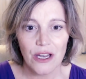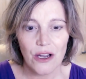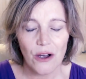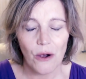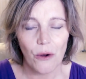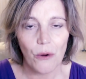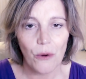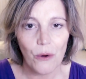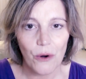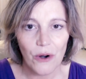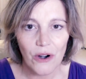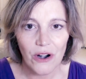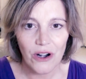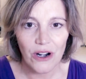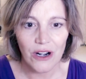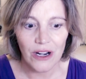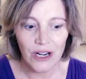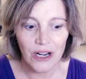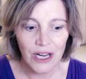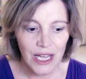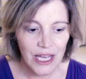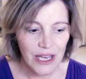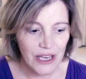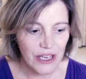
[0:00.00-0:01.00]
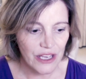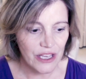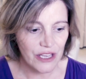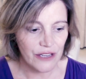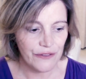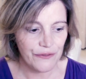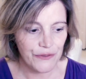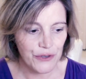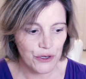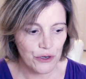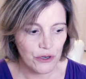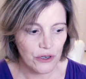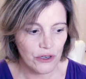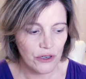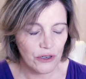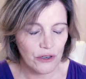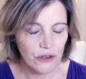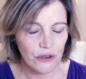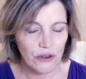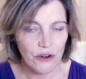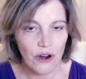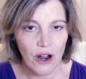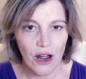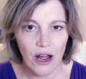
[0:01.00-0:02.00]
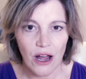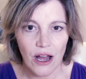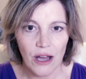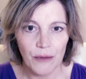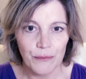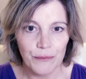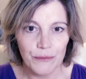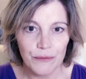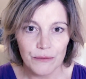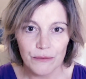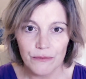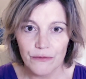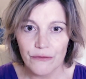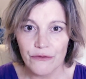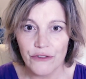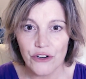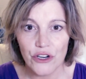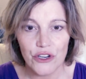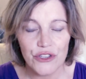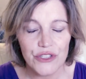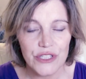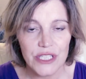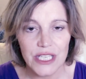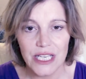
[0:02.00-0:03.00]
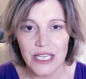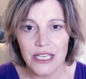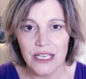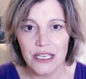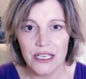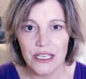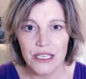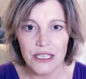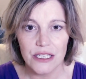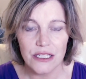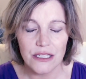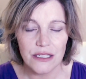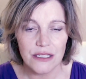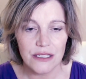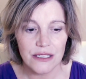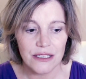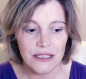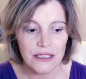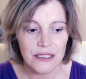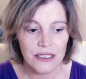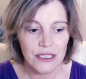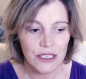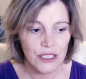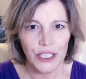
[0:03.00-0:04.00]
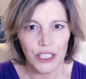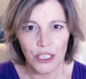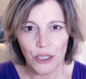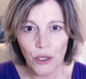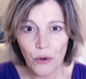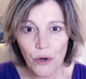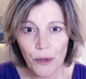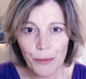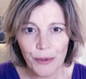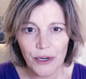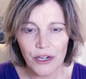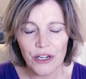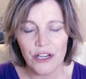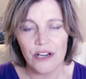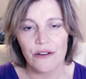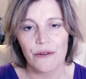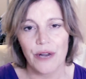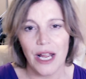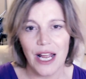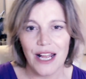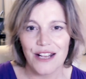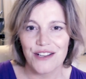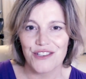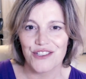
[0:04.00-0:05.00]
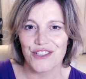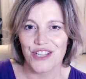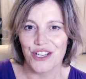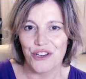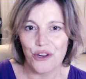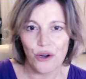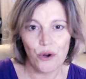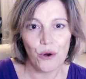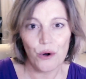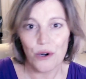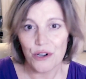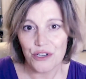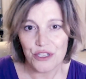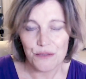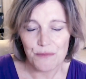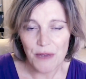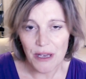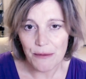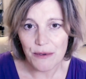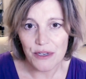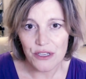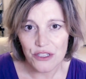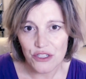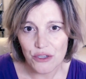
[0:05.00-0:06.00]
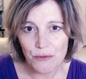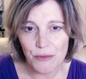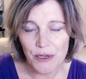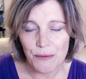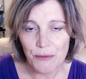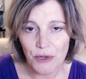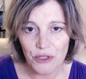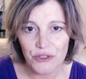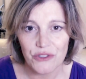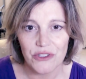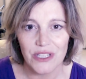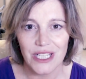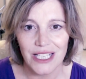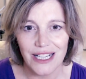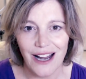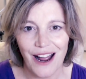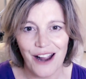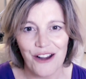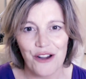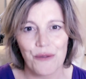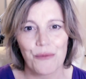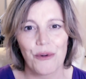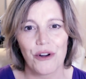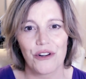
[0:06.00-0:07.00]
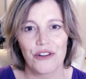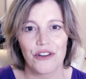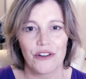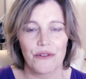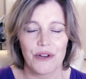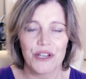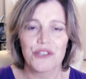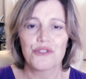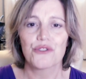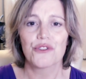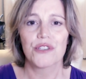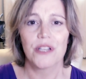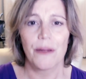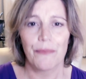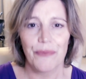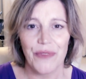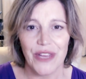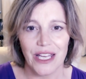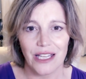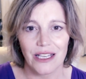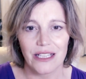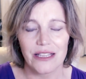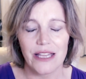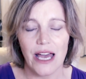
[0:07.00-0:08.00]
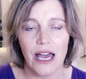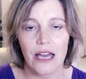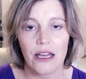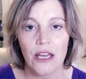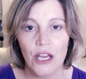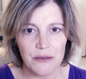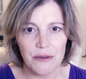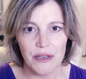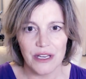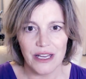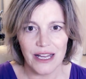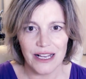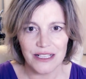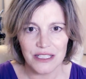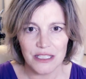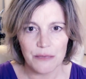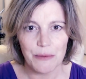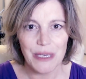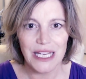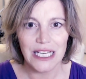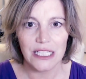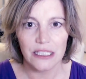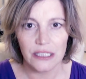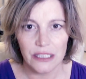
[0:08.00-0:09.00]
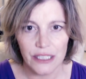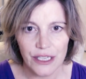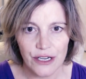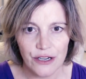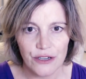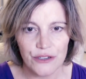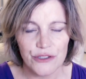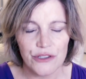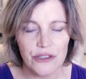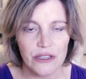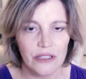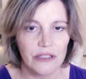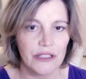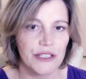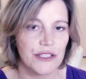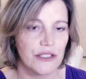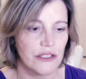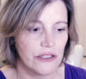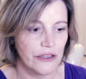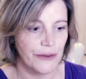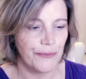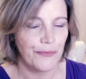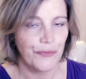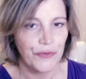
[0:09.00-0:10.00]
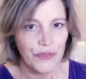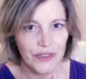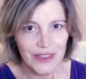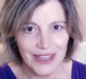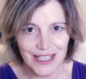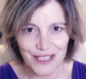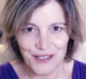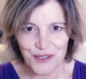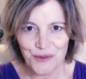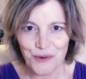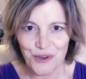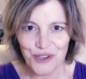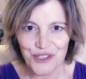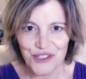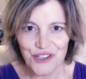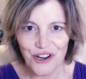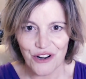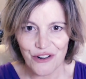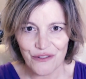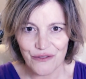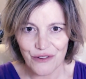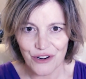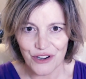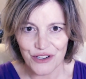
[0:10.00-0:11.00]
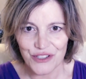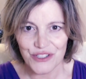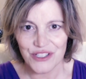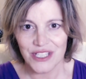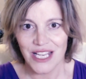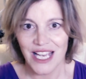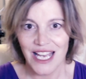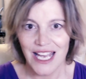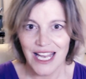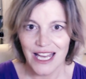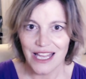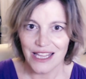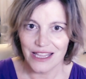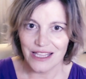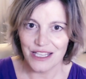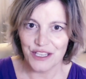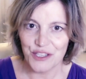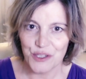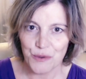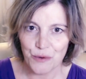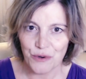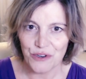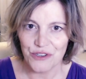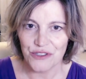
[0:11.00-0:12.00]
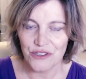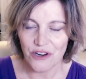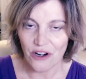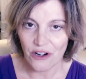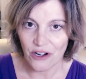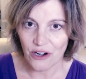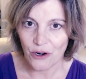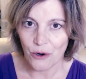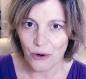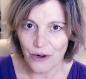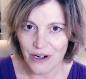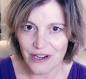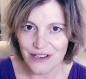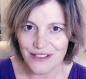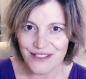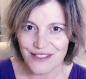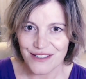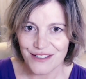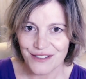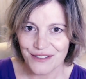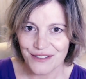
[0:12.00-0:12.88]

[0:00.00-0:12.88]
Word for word: Or if your um, verse is a lower part of your range, then your chorus maybe should be mostly in a higher part of your range or something like that. It has to be clear to the listener these words are a verse, these words are a chorus.